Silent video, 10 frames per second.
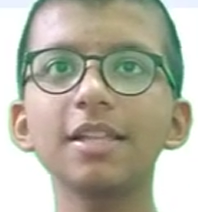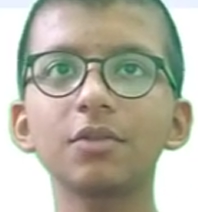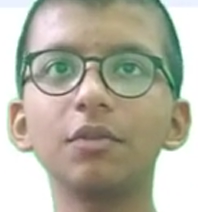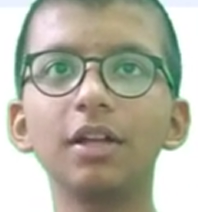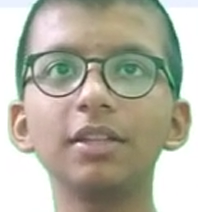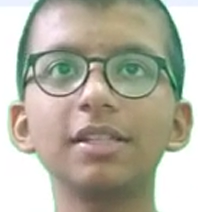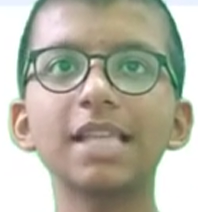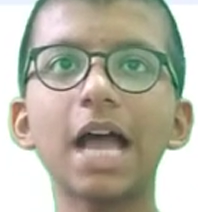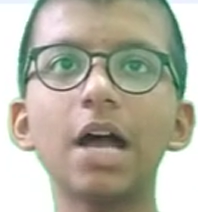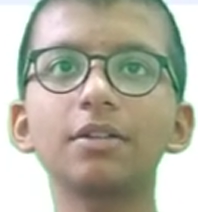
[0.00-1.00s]
run this
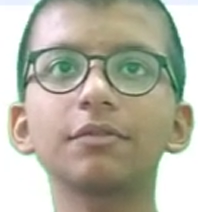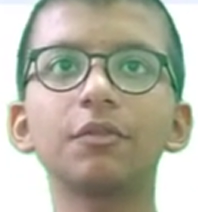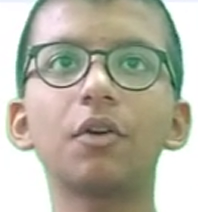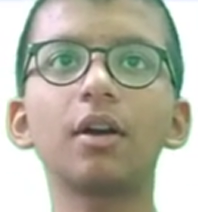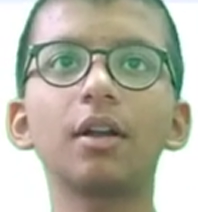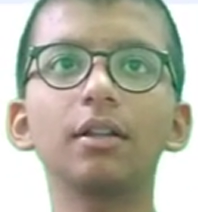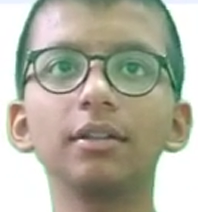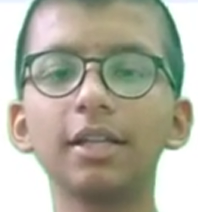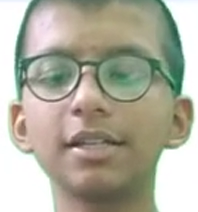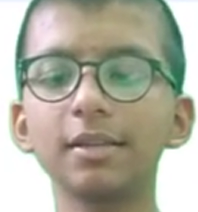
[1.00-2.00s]
out for a
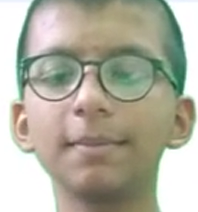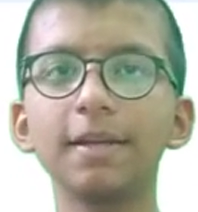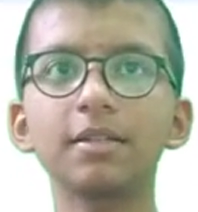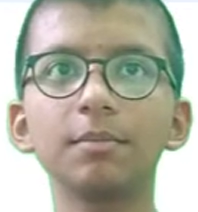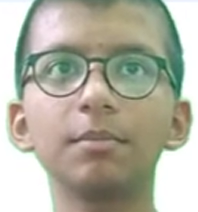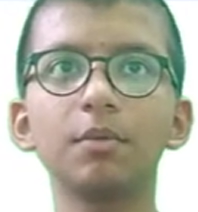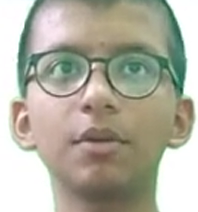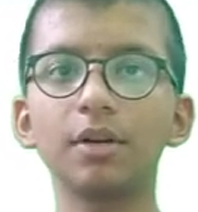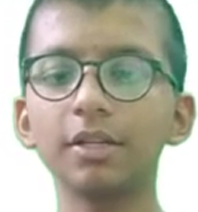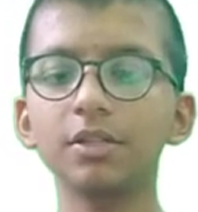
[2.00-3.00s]
little bit
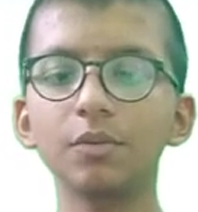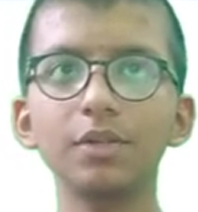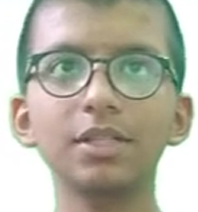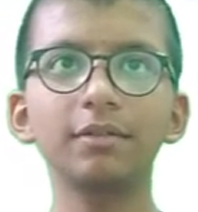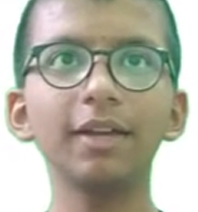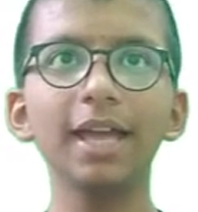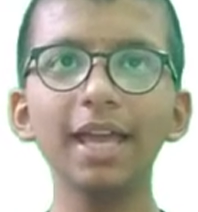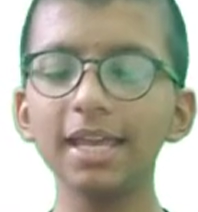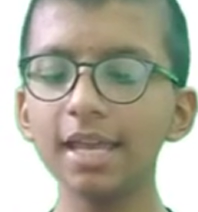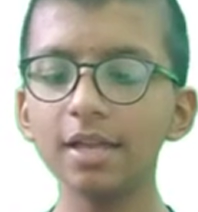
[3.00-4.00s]
more intuitive
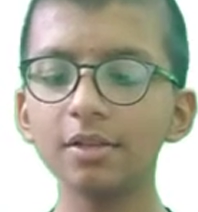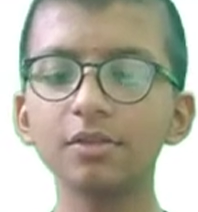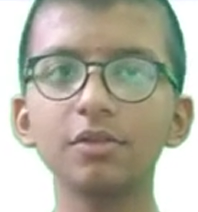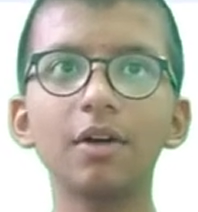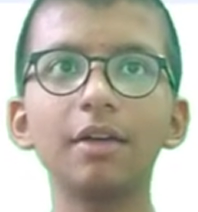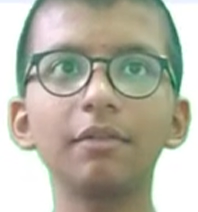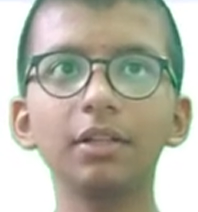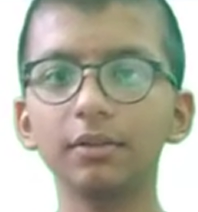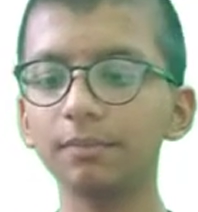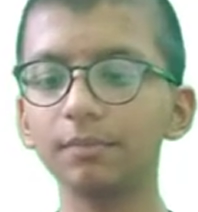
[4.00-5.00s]
way. So I
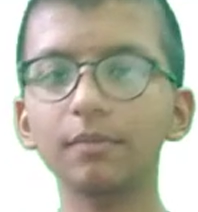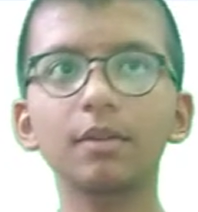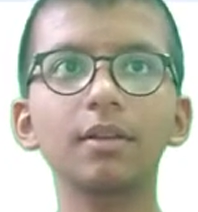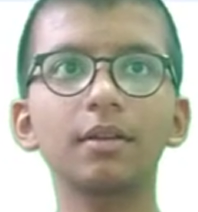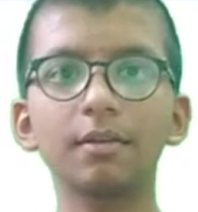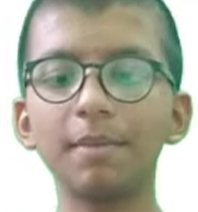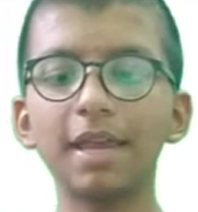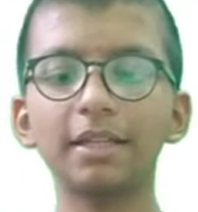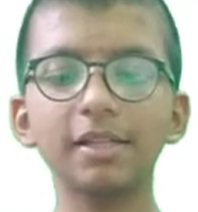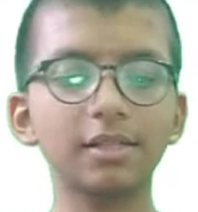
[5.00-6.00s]
will
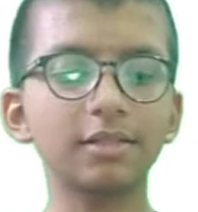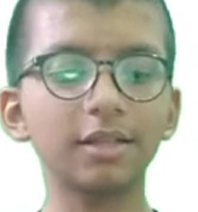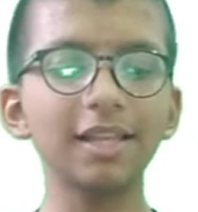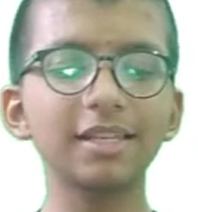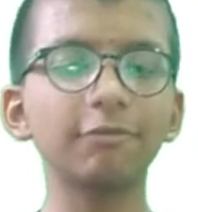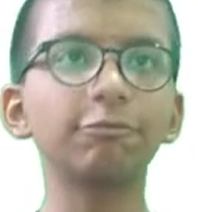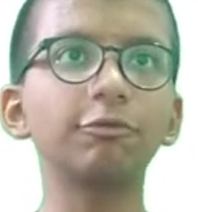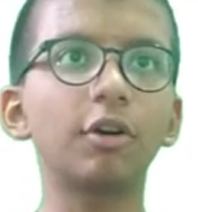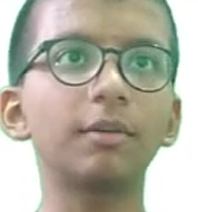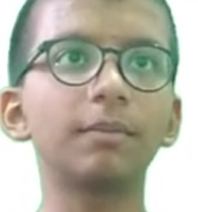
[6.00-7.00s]
make this as a, let's say
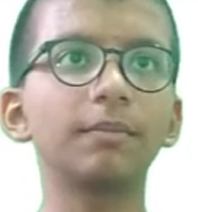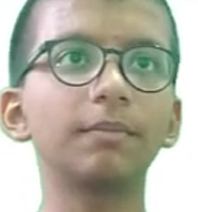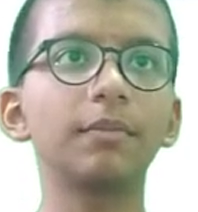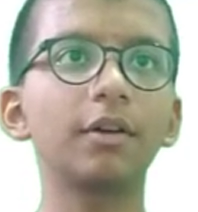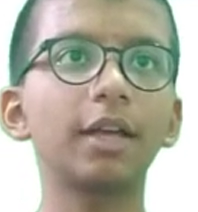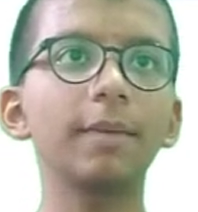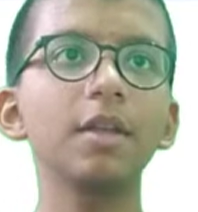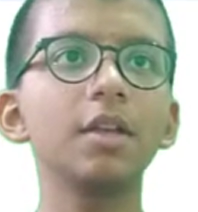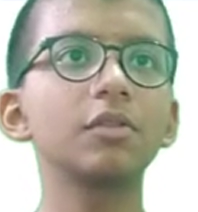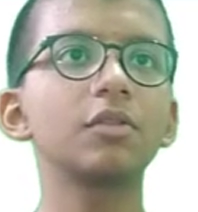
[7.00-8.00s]
4. Okay,
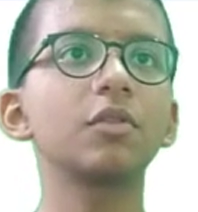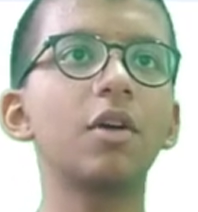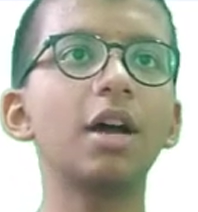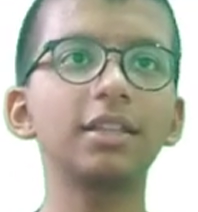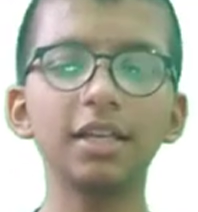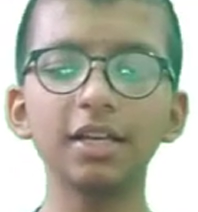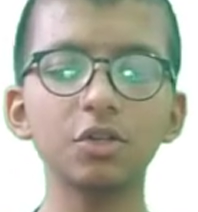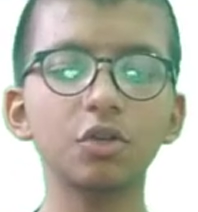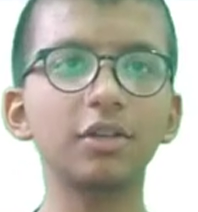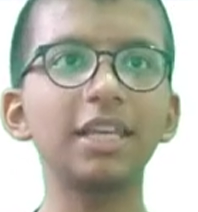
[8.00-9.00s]
so I think it
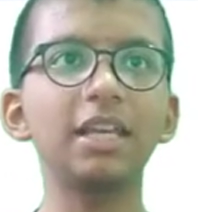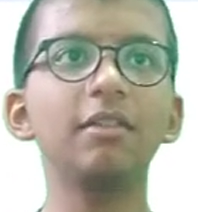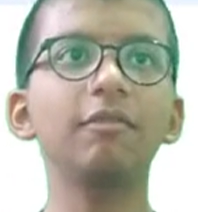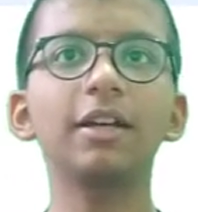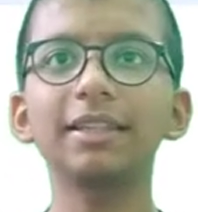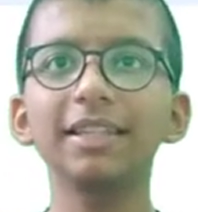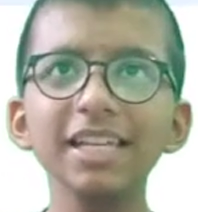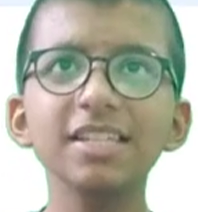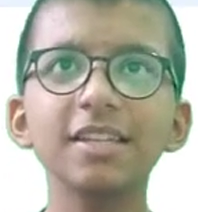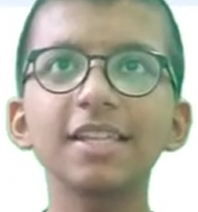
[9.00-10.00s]
should give at
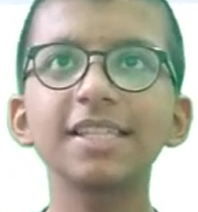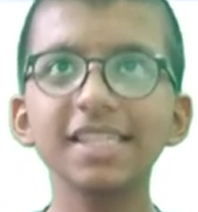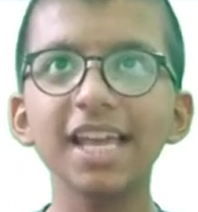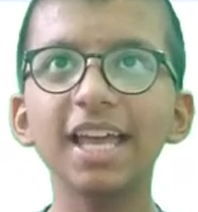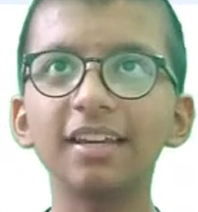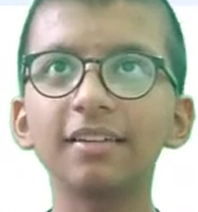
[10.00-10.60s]
least 10.